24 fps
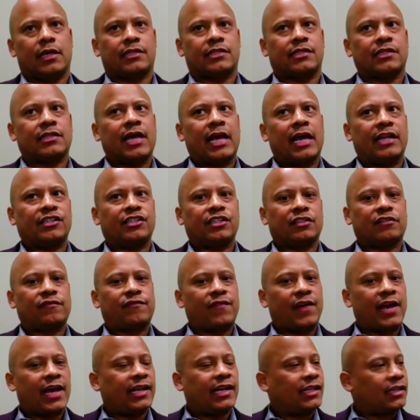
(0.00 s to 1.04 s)
is not
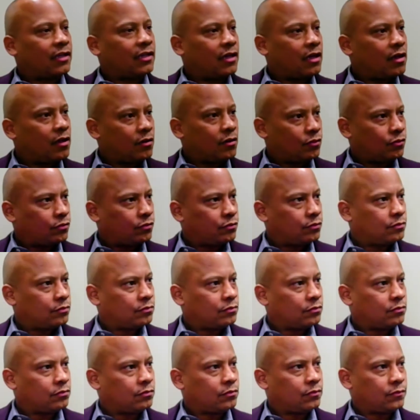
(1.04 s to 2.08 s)
just finding a
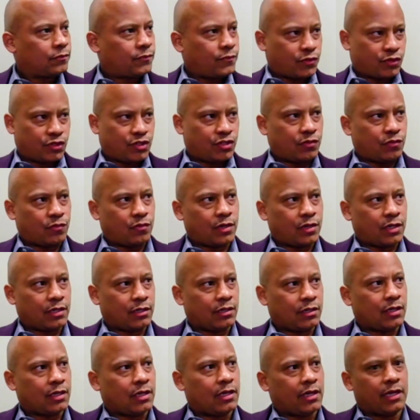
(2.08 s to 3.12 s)
home for
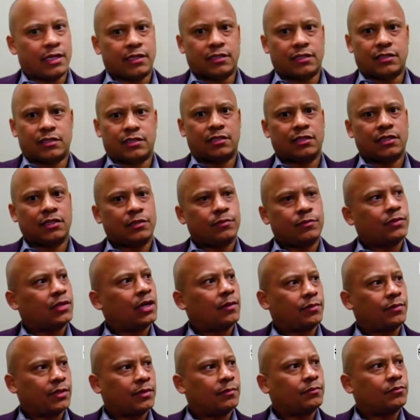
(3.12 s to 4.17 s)
someone. It's
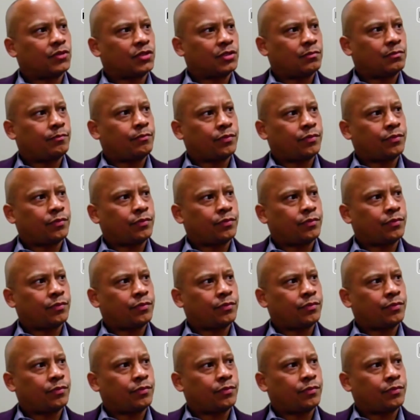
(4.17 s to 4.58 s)
helping them